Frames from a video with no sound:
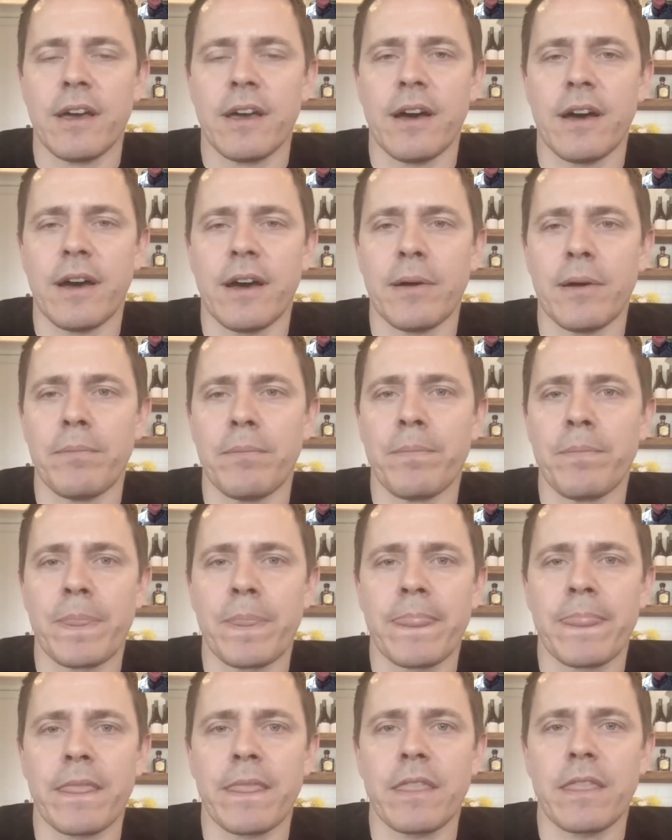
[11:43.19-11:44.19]
Um,
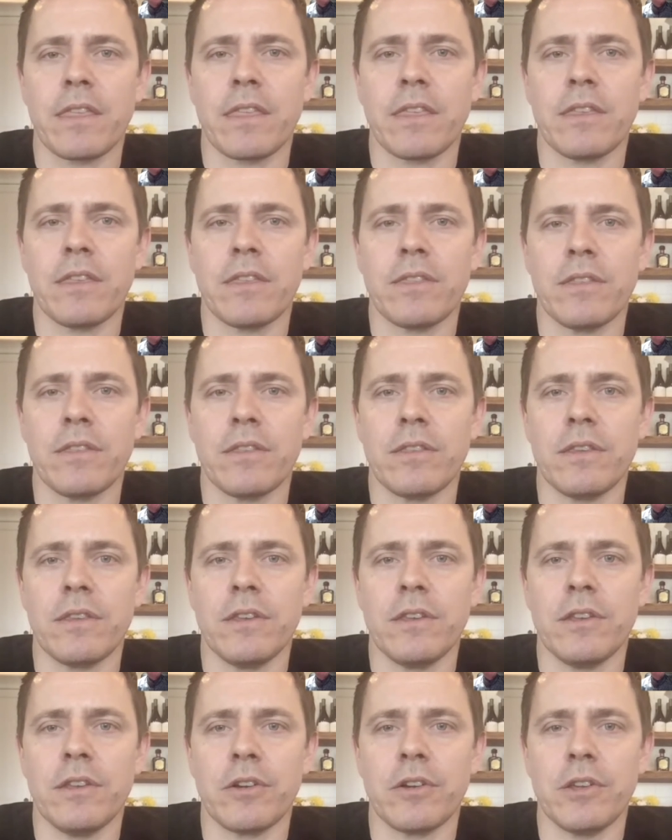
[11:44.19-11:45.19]

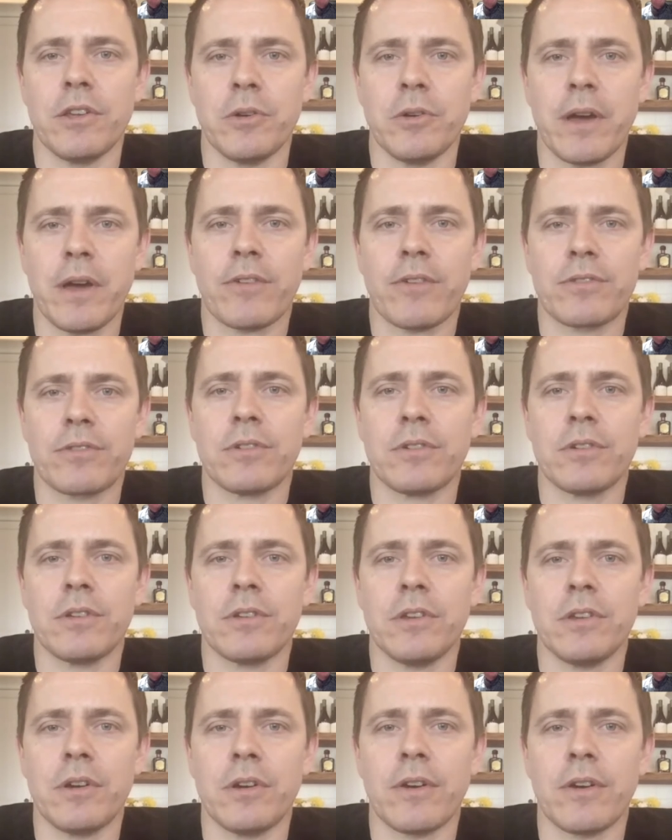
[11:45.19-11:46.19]
you have
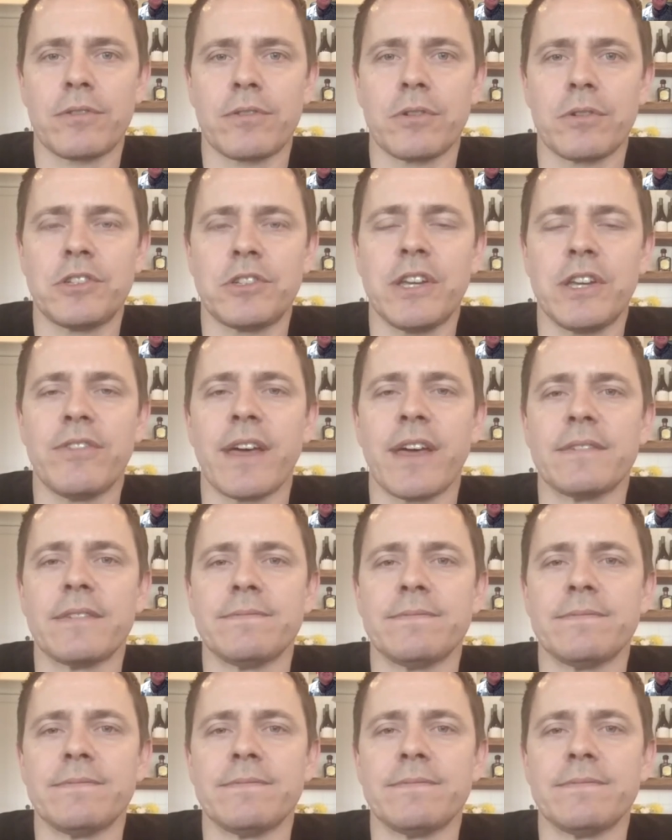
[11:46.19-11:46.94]
to achieve that.